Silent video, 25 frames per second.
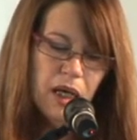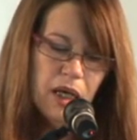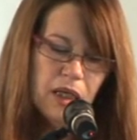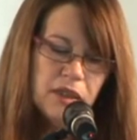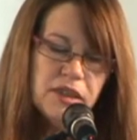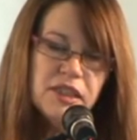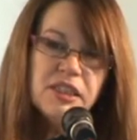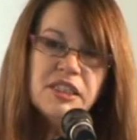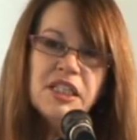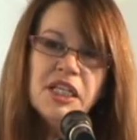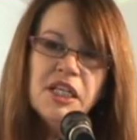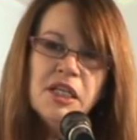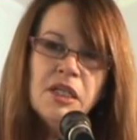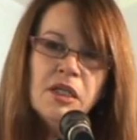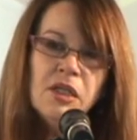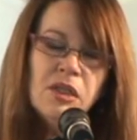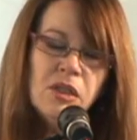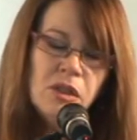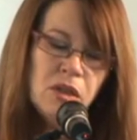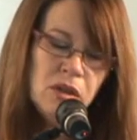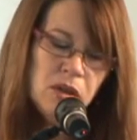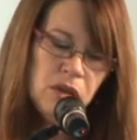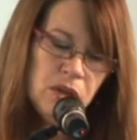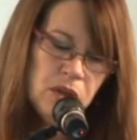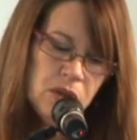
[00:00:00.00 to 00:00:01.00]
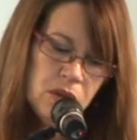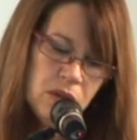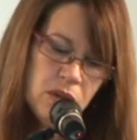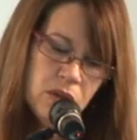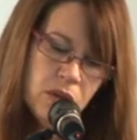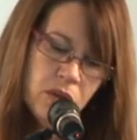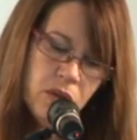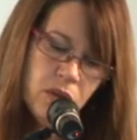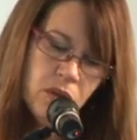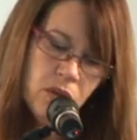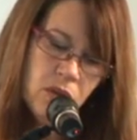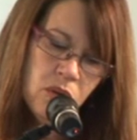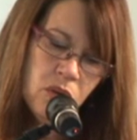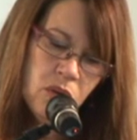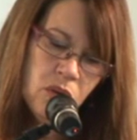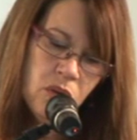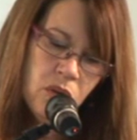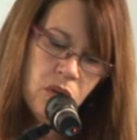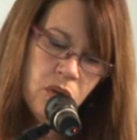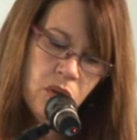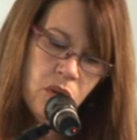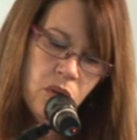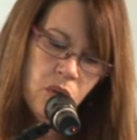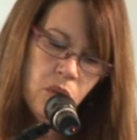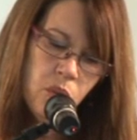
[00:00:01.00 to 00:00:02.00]
A single
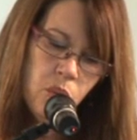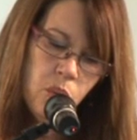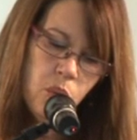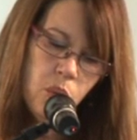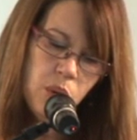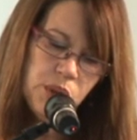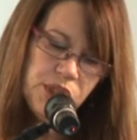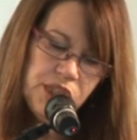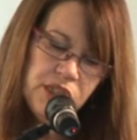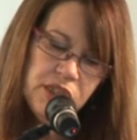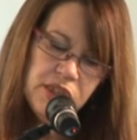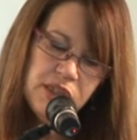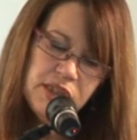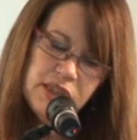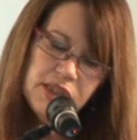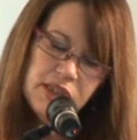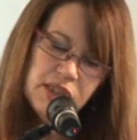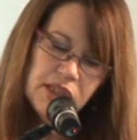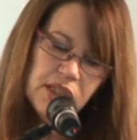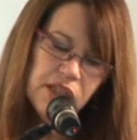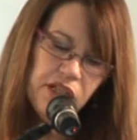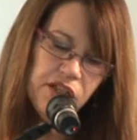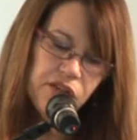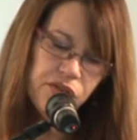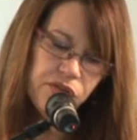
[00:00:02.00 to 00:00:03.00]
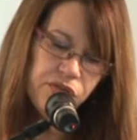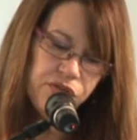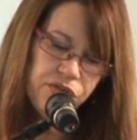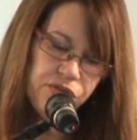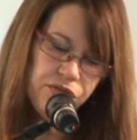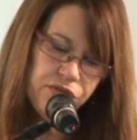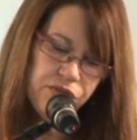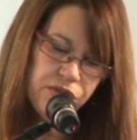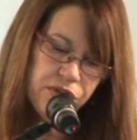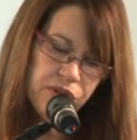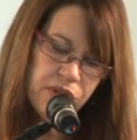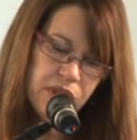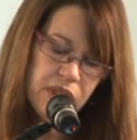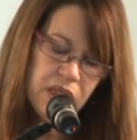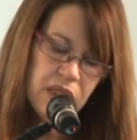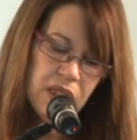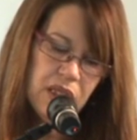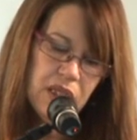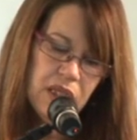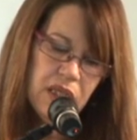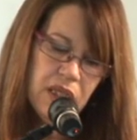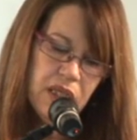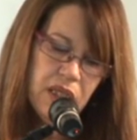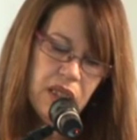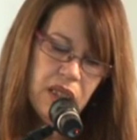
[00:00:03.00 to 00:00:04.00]
wooden skiff
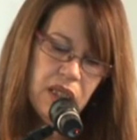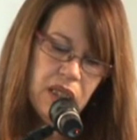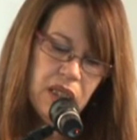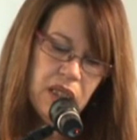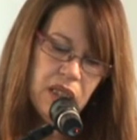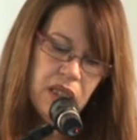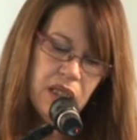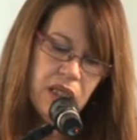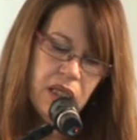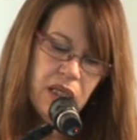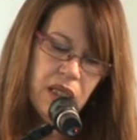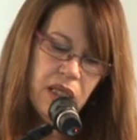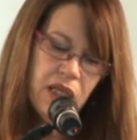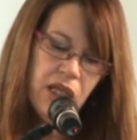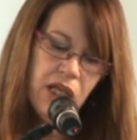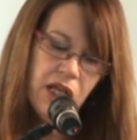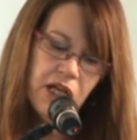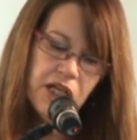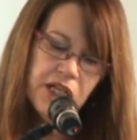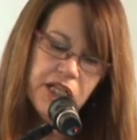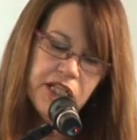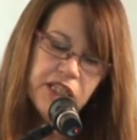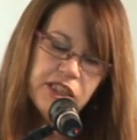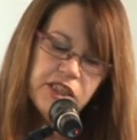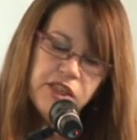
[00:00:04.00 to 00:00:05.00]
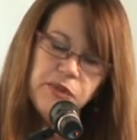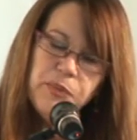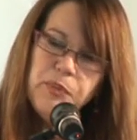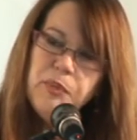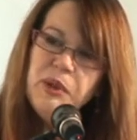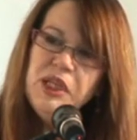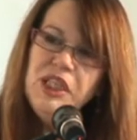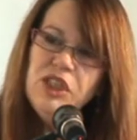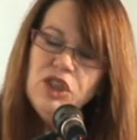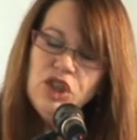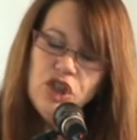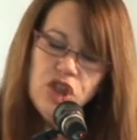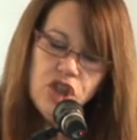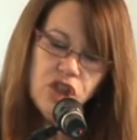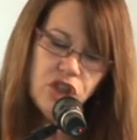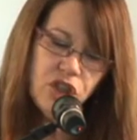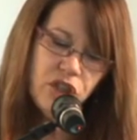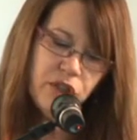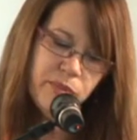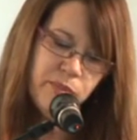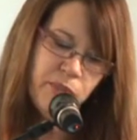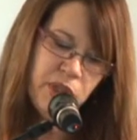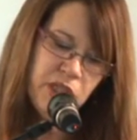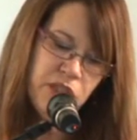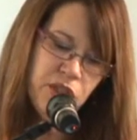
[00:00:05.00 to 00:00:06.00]
lies
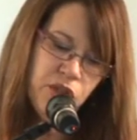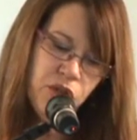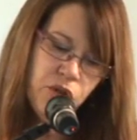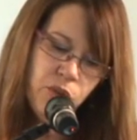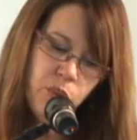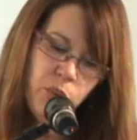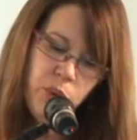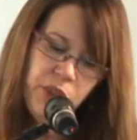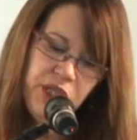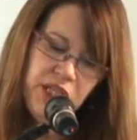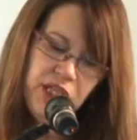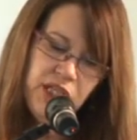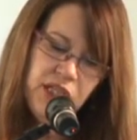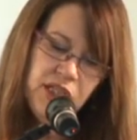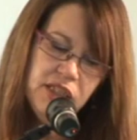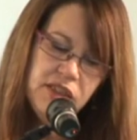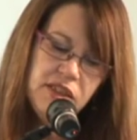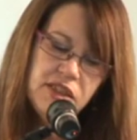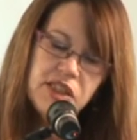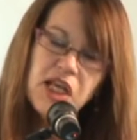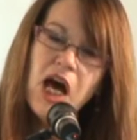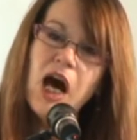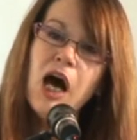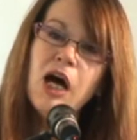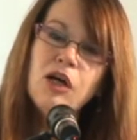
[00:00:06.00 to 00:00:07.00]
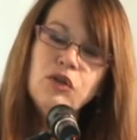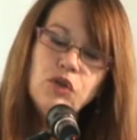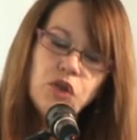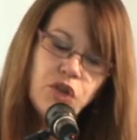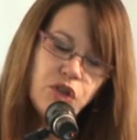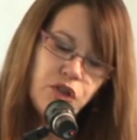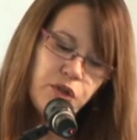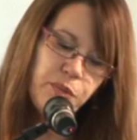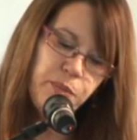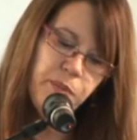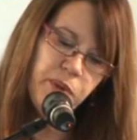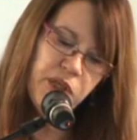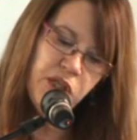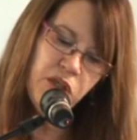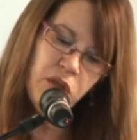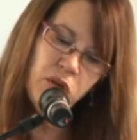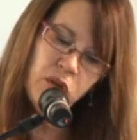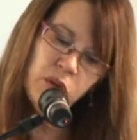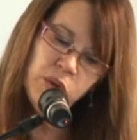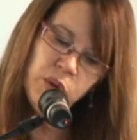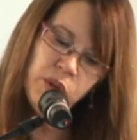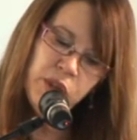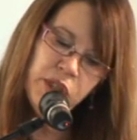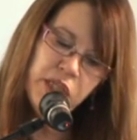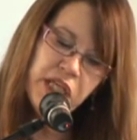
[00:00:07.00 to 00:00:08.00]
beached among the reeds out
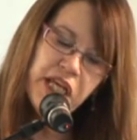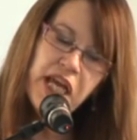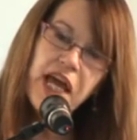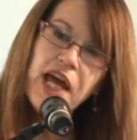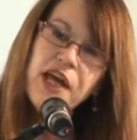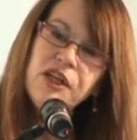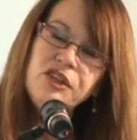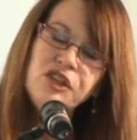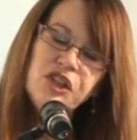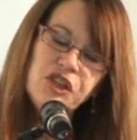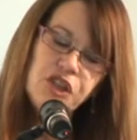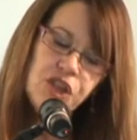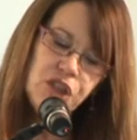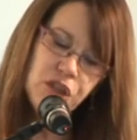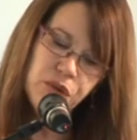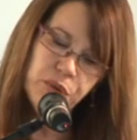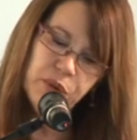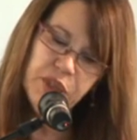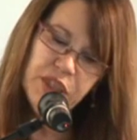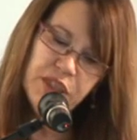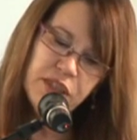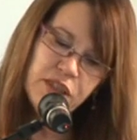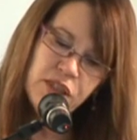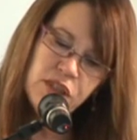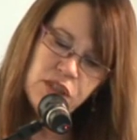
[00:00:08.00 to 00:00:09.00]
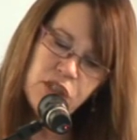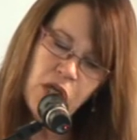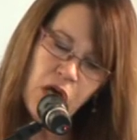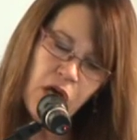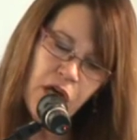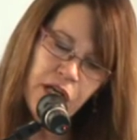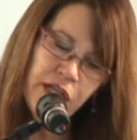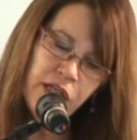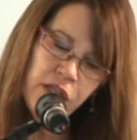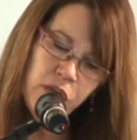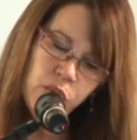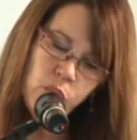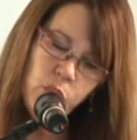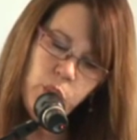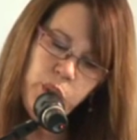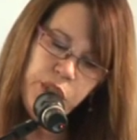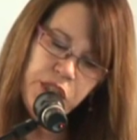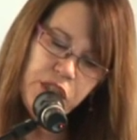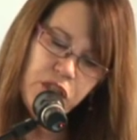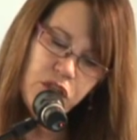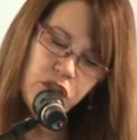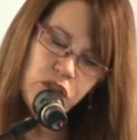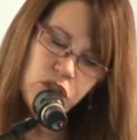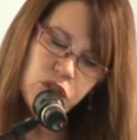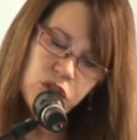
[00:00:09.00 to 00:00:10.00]
beyond the estuary's tidal
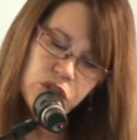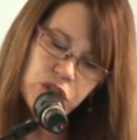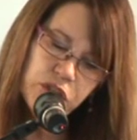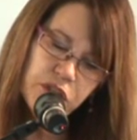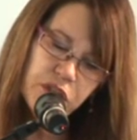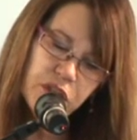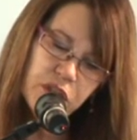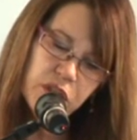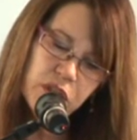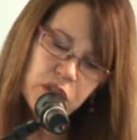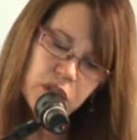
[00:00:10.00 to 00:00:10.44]
reach.